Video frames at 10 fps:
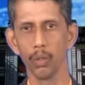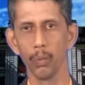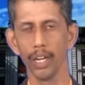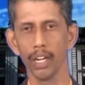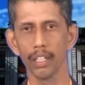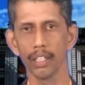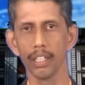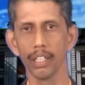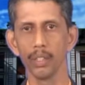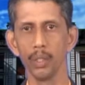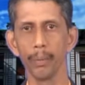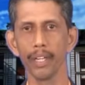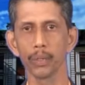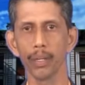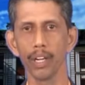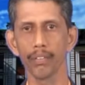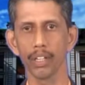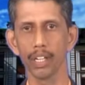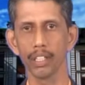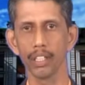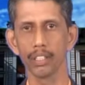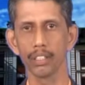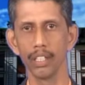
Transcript: where the pH value of concrete is